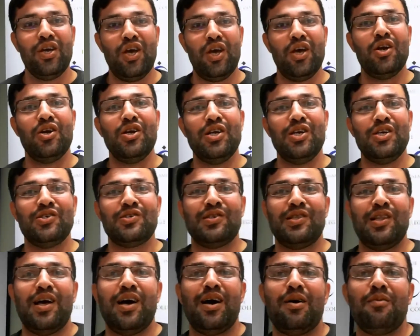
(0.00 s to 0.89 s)
early
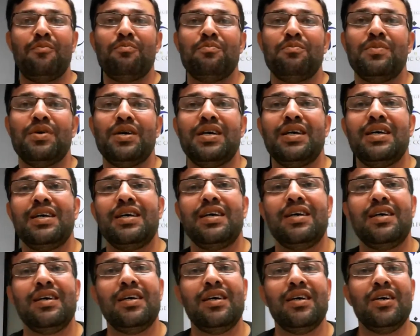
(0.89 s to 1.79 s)
Islam
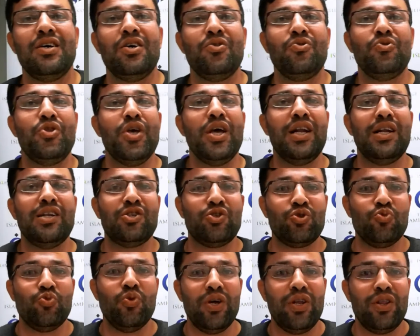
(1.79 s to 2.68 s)

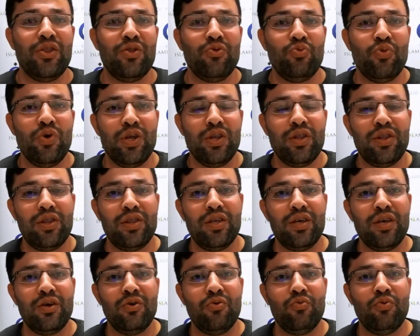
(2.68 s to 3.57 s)
dealt
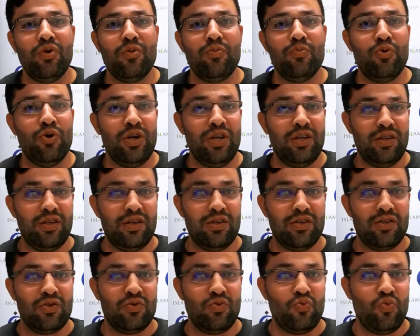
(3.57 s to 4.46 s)
with
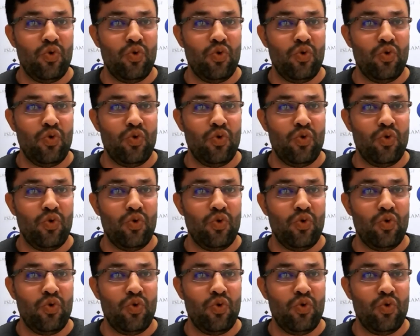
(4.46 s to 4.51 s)
politics.